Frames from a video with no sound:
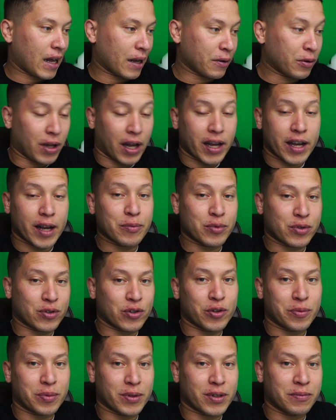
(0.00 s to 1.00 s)
well, I am
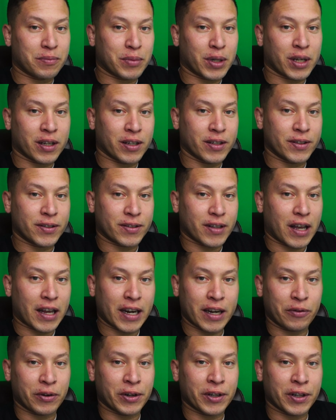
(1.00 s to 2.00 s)
stupid because I
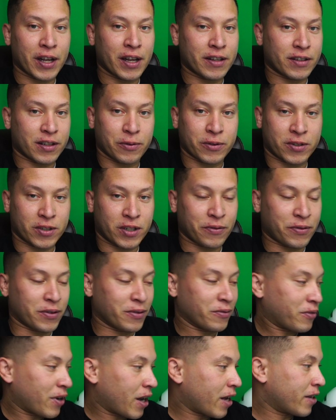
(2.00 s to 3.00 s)
didn't realize there was a
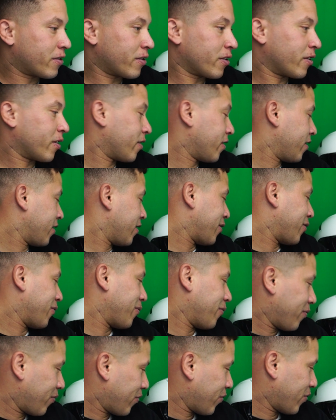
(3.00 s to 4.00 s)
different visor
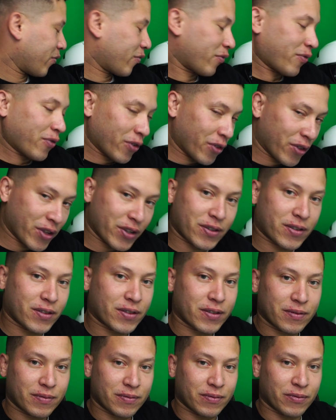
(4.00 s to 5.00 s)
for
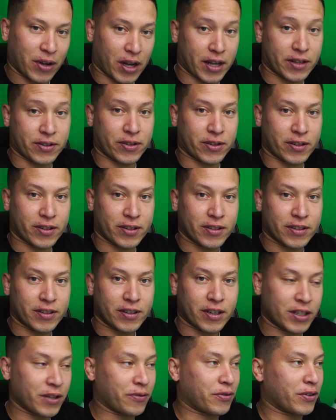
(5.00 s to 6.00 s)
this visor,
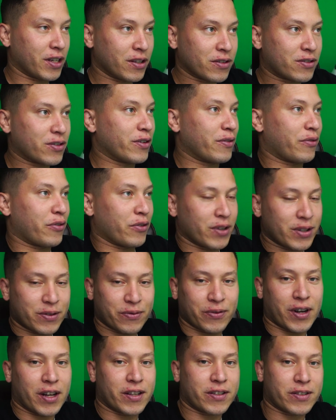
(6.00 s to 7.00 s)
a different insert for this
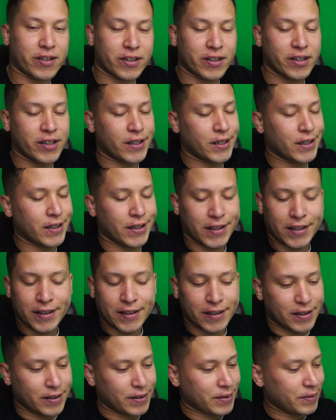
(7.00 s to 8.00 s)
visor.
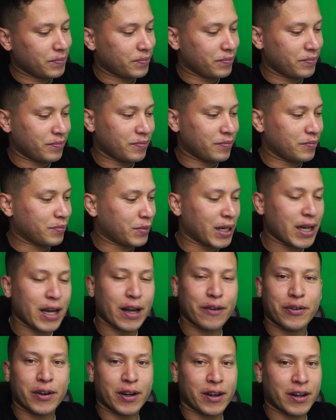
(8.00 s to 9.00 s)
But now
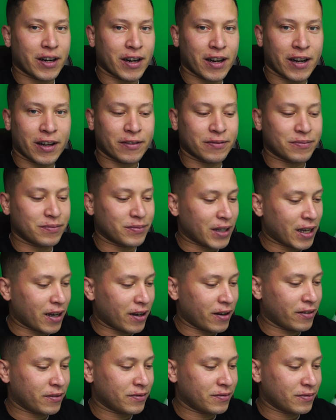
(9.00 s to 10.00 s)
I figured it out.
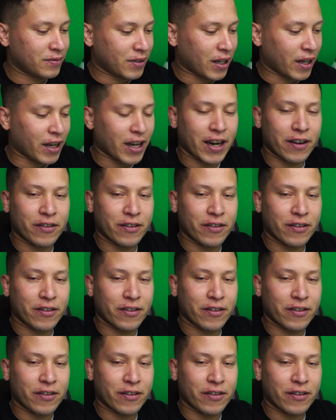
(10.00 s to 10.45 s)
Now I got